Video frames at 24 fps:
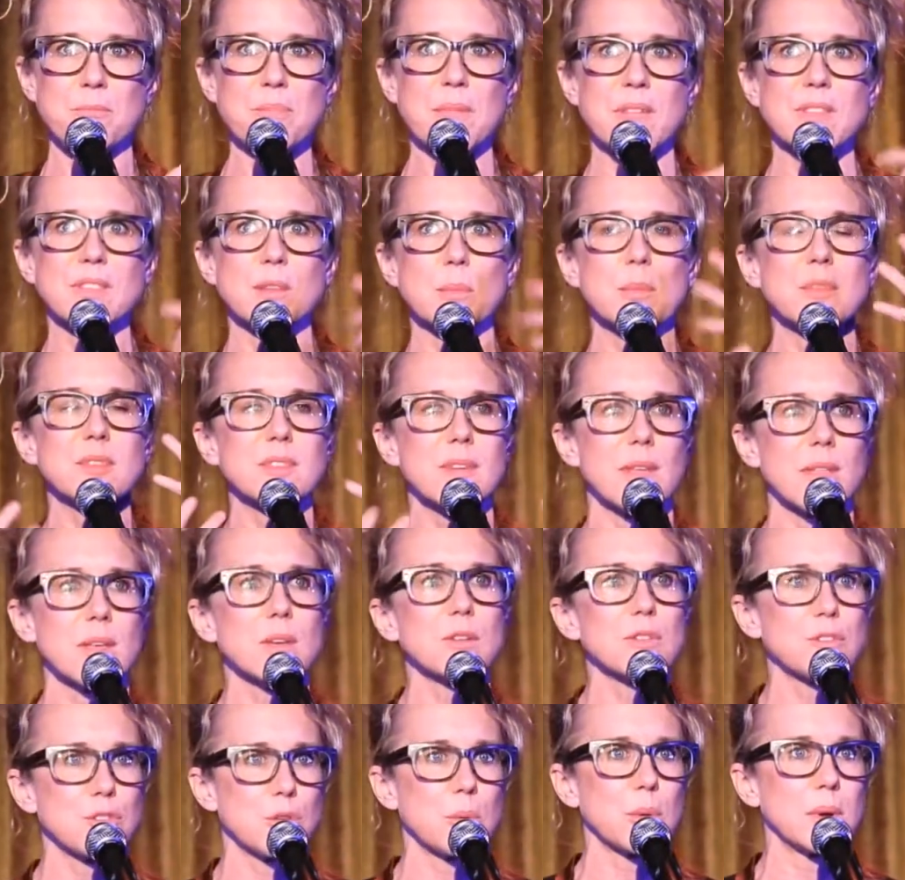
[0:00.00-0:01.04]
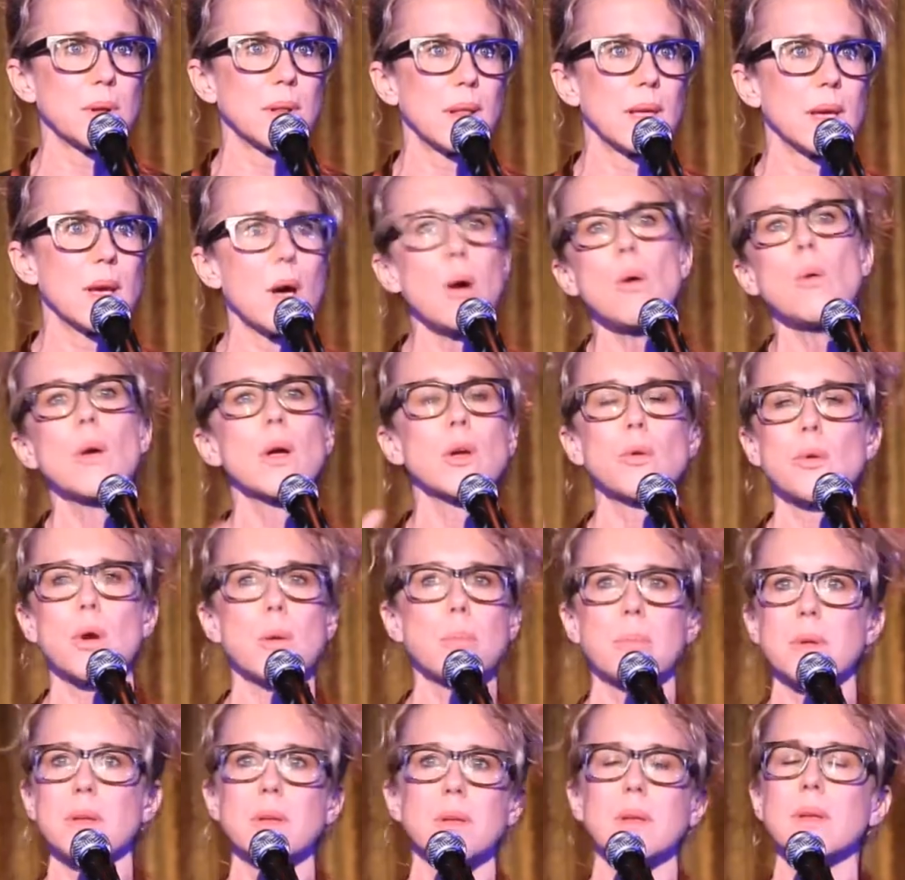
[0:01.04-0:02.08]
and someone's telling a story like, oh, I grew
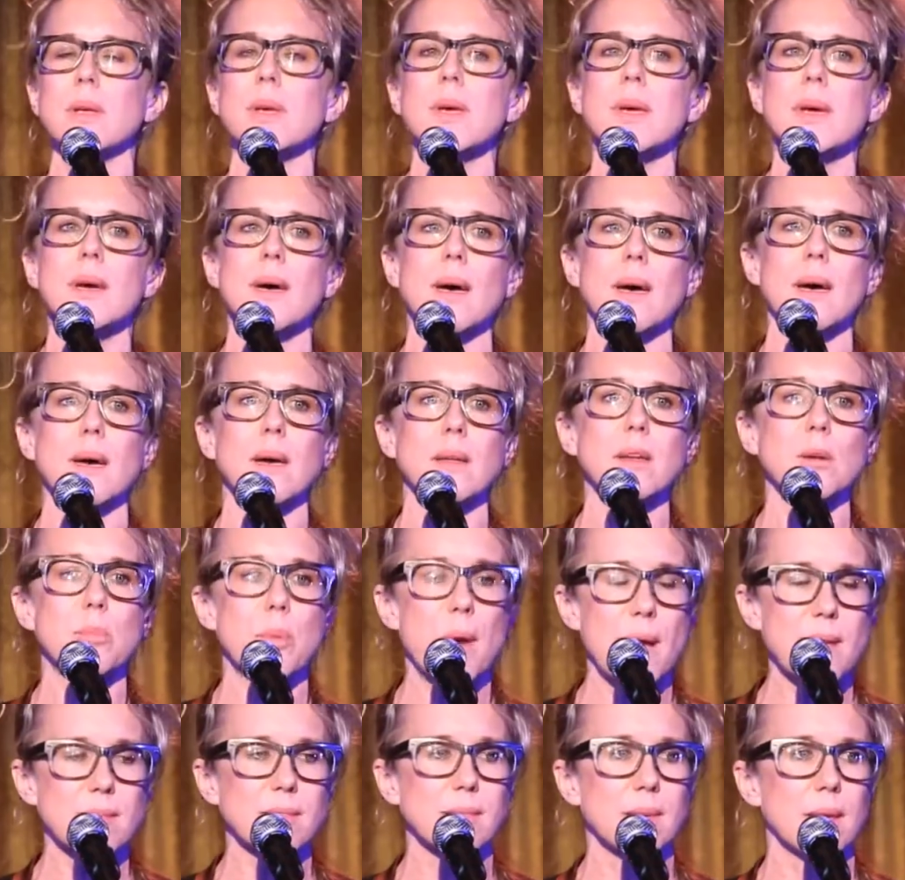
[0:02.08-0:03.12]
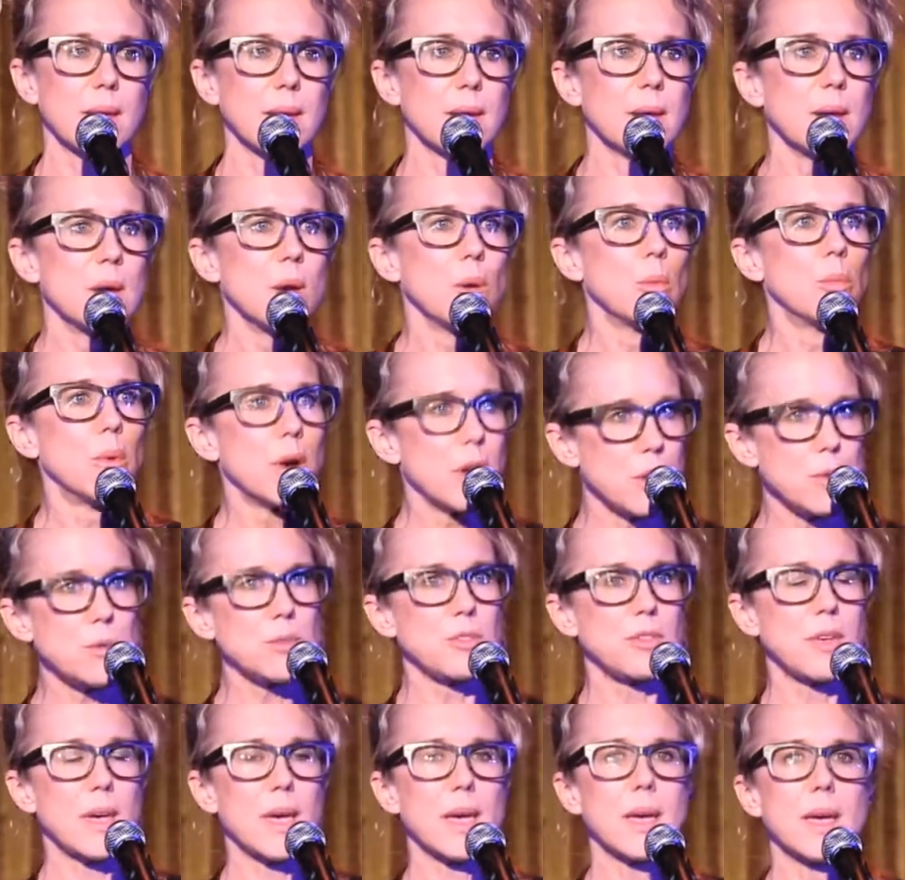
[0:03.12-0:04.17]
up in Nebraska, what do you
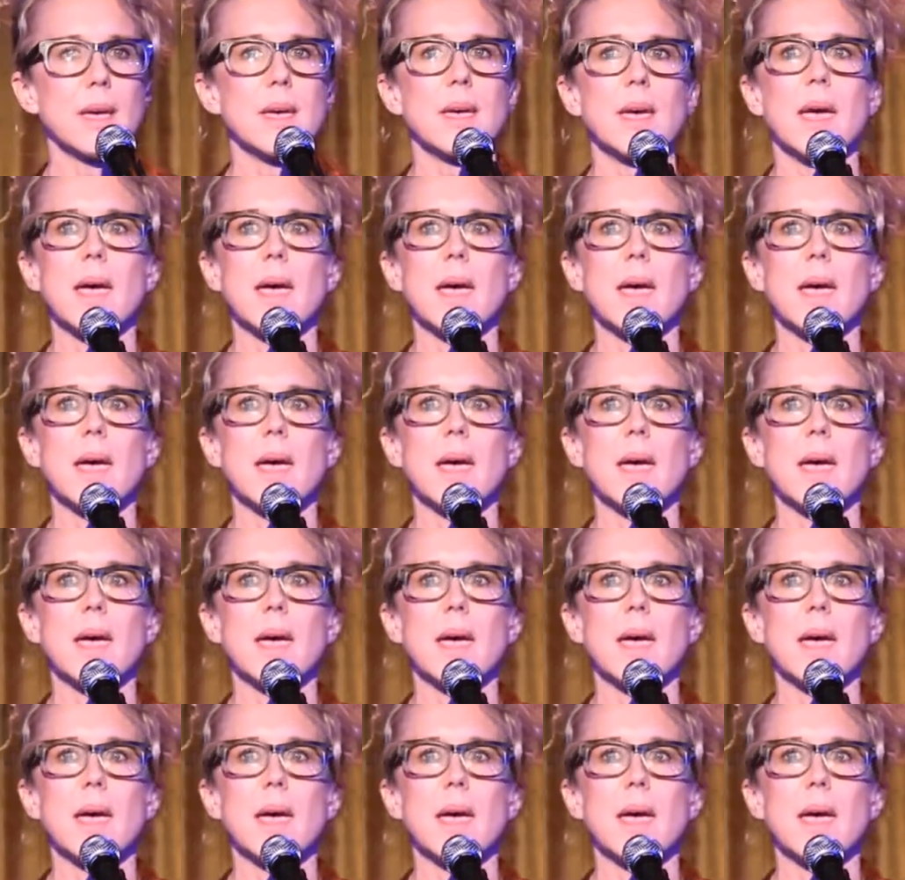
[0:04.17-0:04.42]
say?